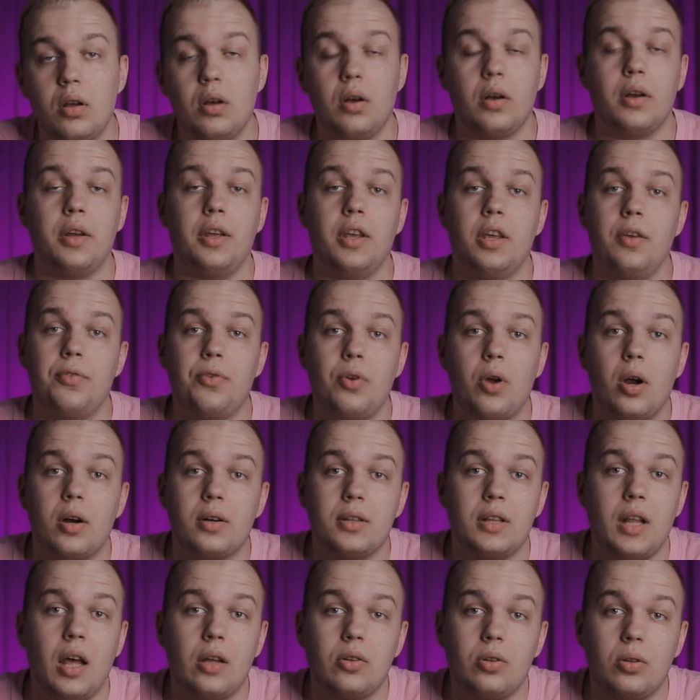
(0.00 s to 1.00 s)
Oh, if you are
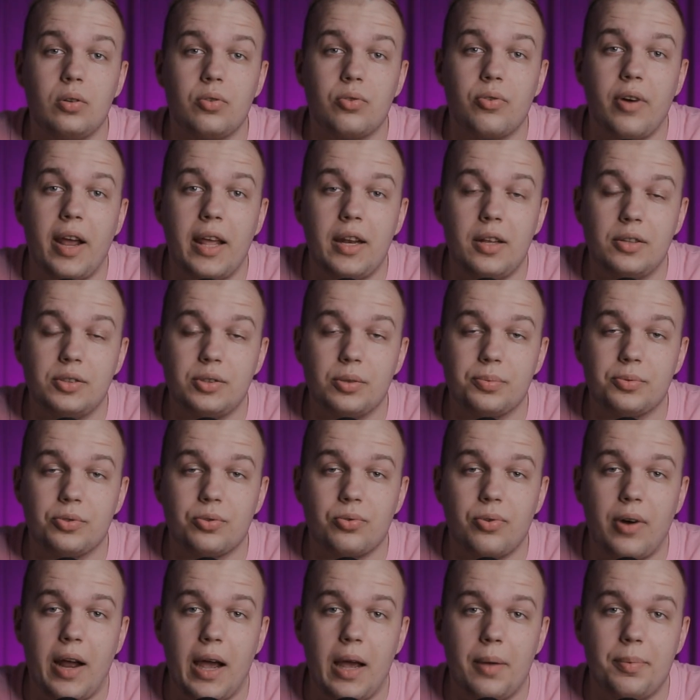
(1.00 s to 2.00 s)
not already
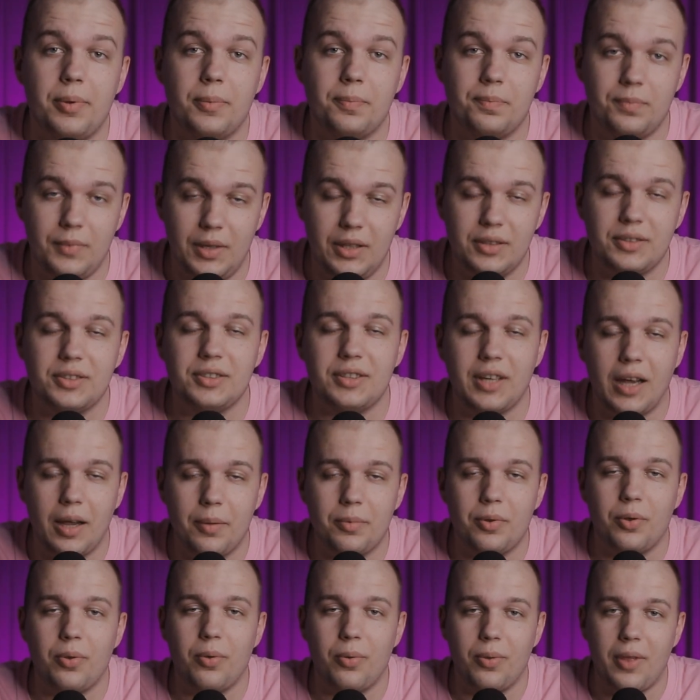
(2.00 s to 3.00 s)
subscribed, it's
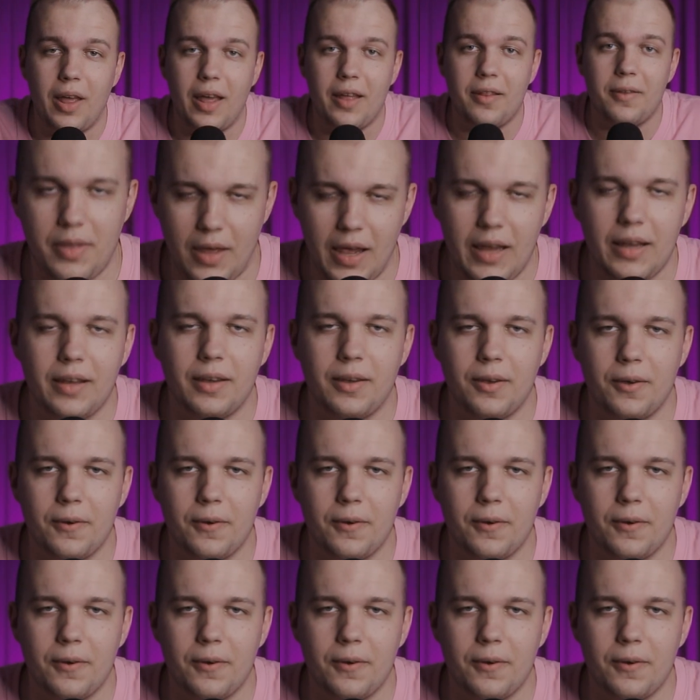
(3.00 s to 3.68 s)
time to do that, thank